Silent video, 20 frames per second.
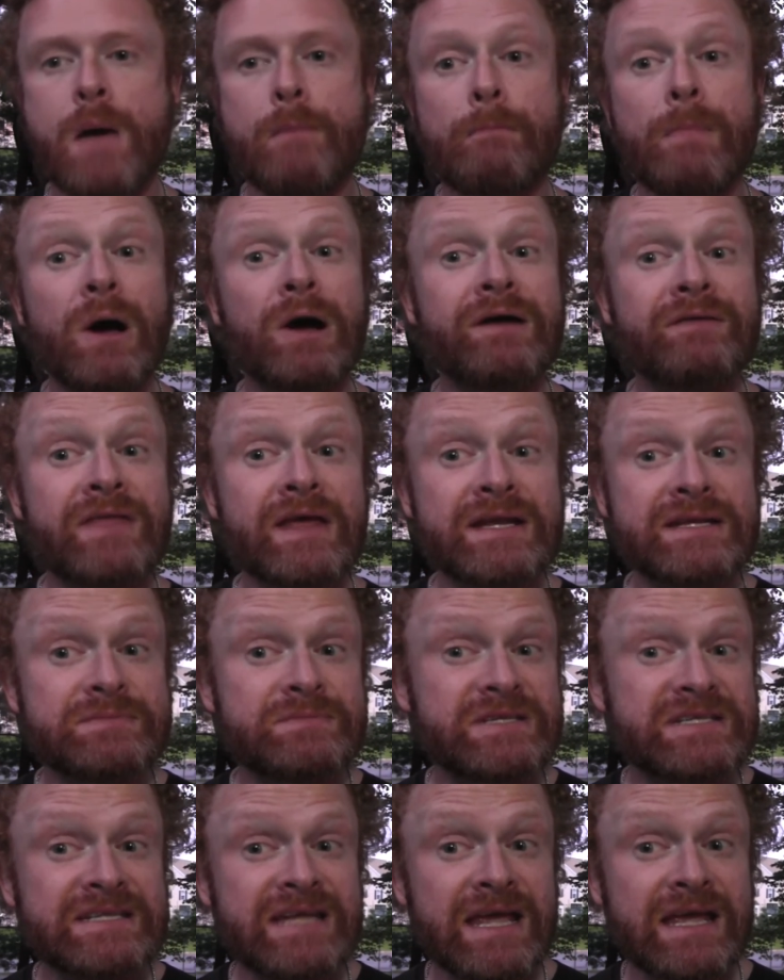Mark, if that is a
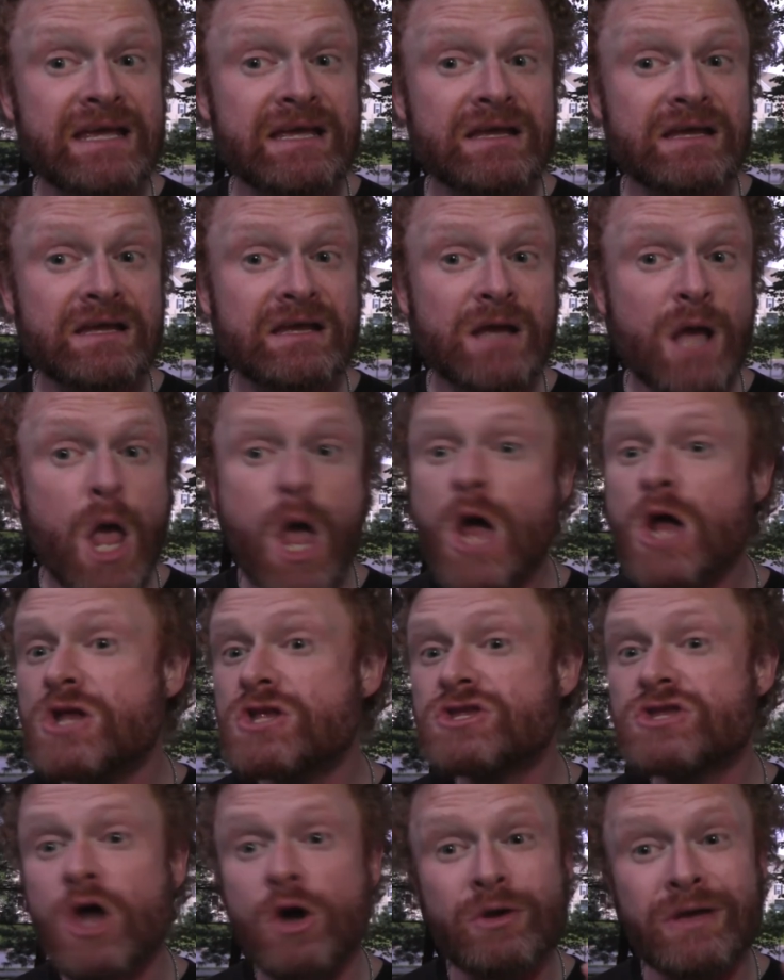mistake,
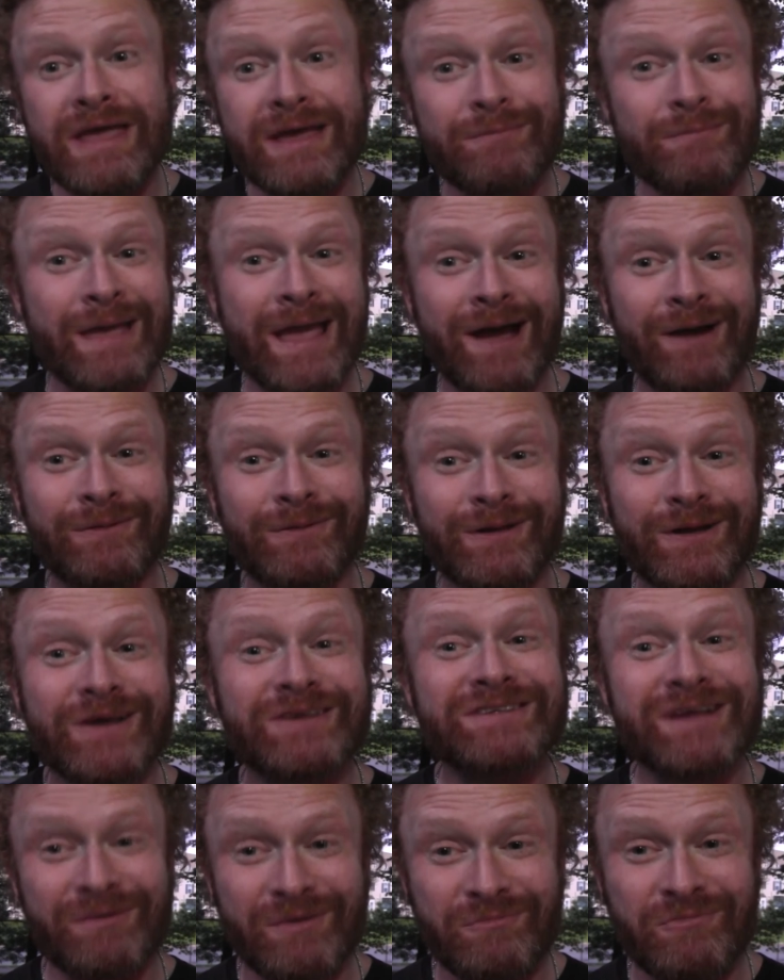don't kick me out,
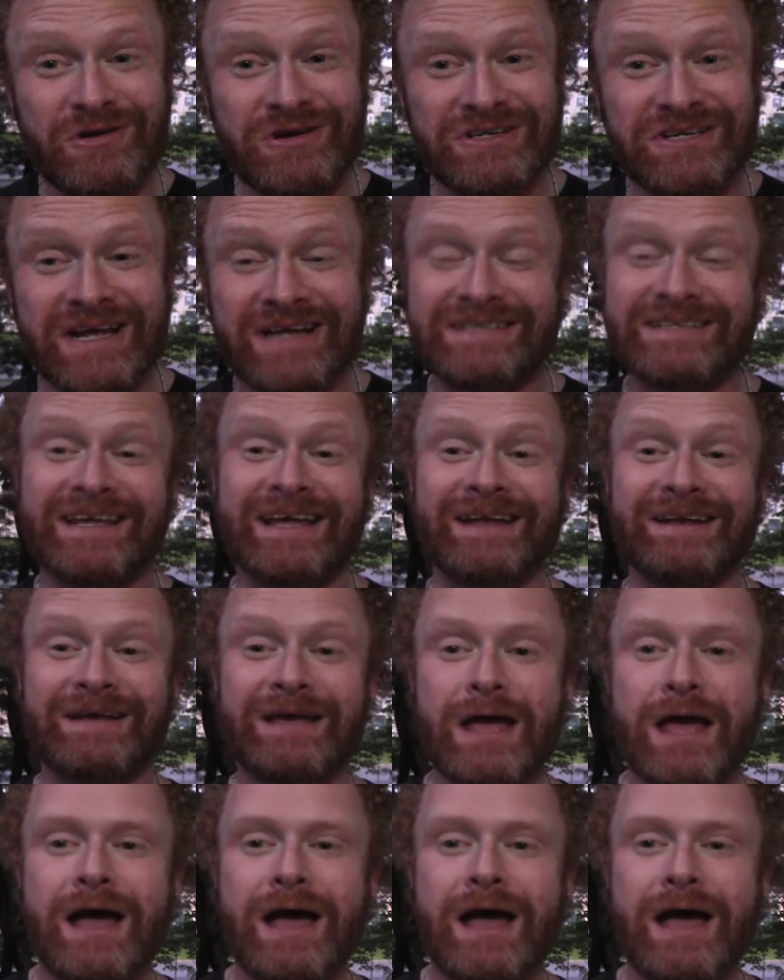because I'm appreciating it.